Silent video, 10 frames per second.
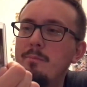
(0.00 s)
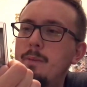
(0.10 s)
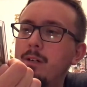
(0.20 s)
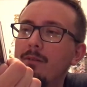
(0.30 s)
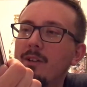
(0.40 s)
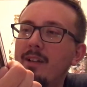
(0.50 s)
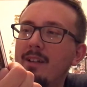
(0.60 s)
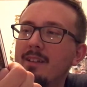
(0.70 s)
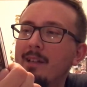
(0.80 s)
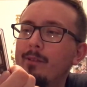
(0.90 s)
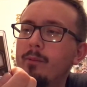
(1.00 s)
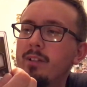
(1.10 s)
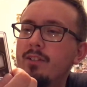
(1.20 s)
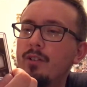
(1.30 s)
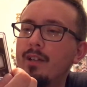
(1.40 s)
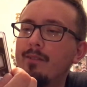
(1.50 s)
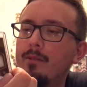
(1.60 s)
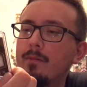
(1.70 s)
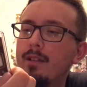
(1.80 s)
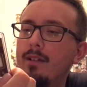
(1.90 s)
belt relic thing from, that you get
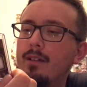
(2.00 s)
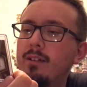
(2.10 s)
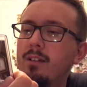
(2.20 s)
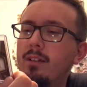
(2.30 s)
from the uh,